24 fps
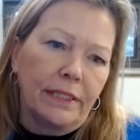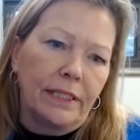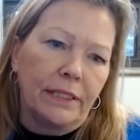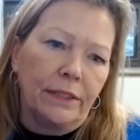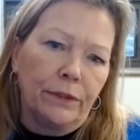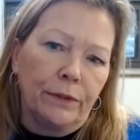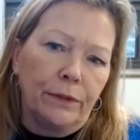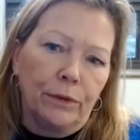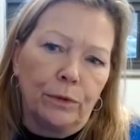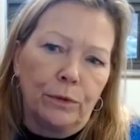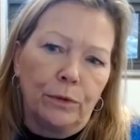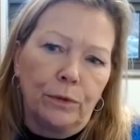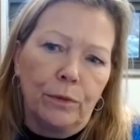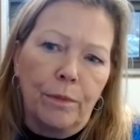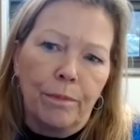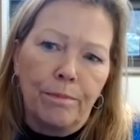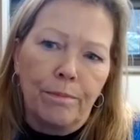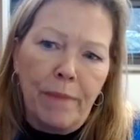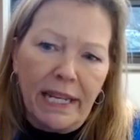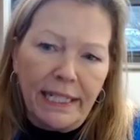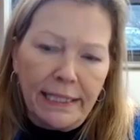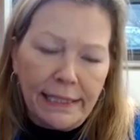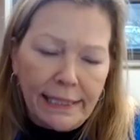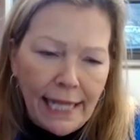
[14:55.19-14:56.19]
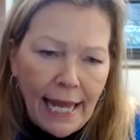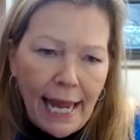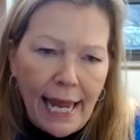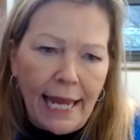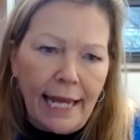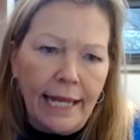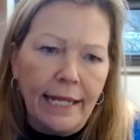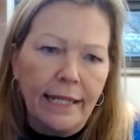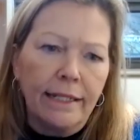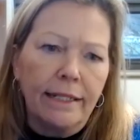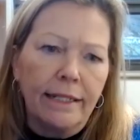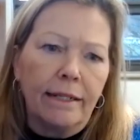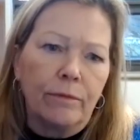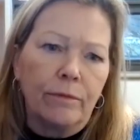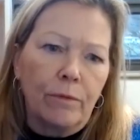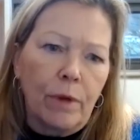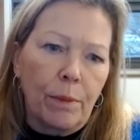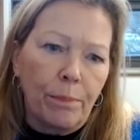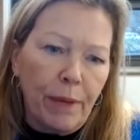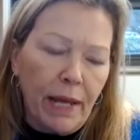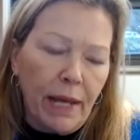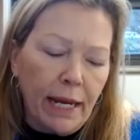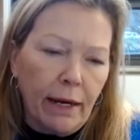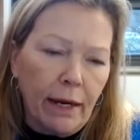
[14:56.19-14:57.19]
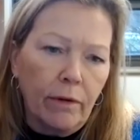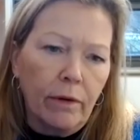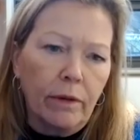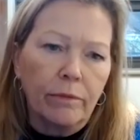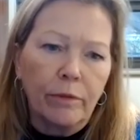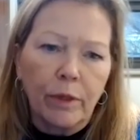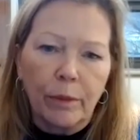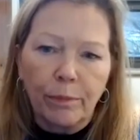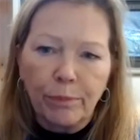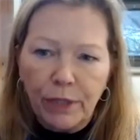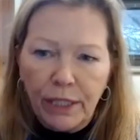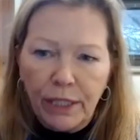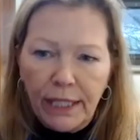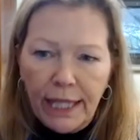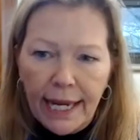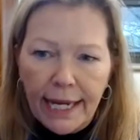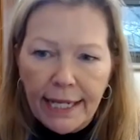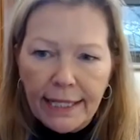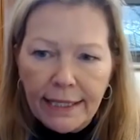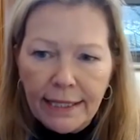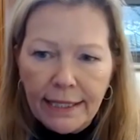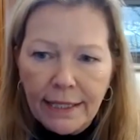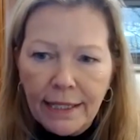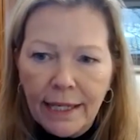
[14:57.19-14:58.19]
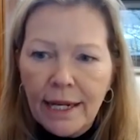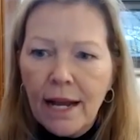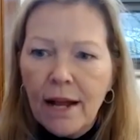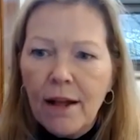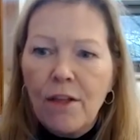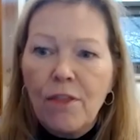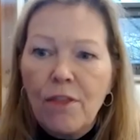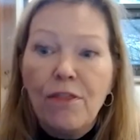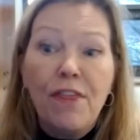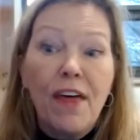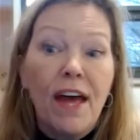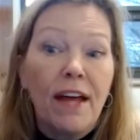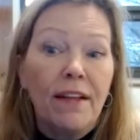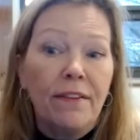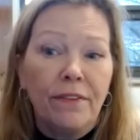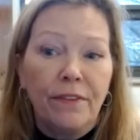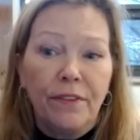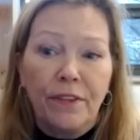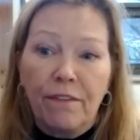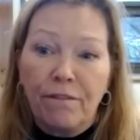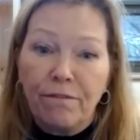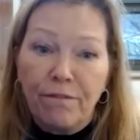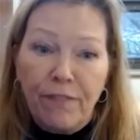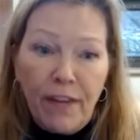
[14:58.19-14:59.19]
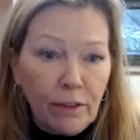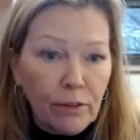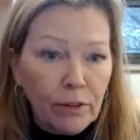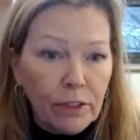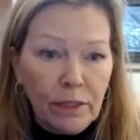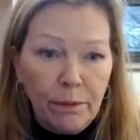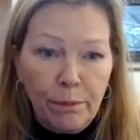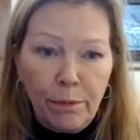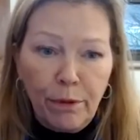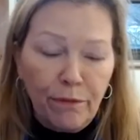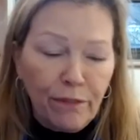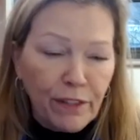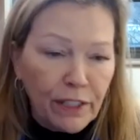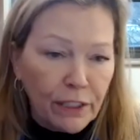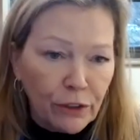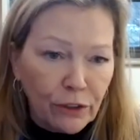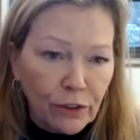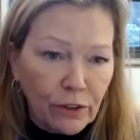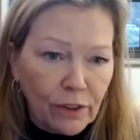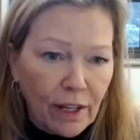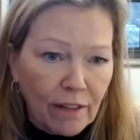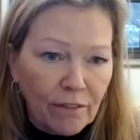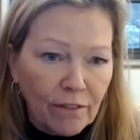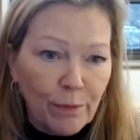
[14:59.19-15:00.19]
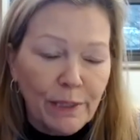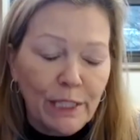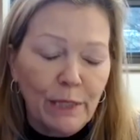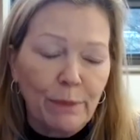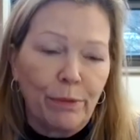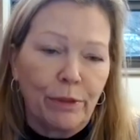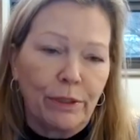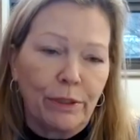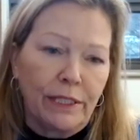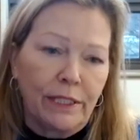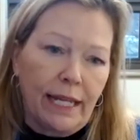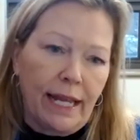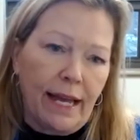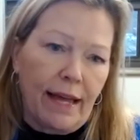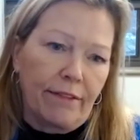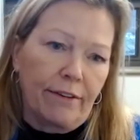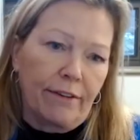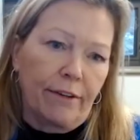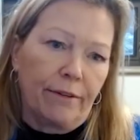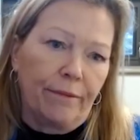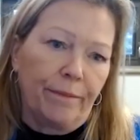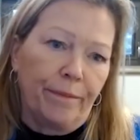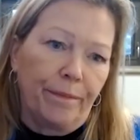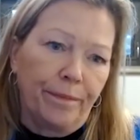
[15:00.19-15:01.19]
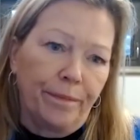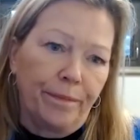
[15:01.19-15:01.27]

to maintain and repair and replace than the federal and provincial governments put together.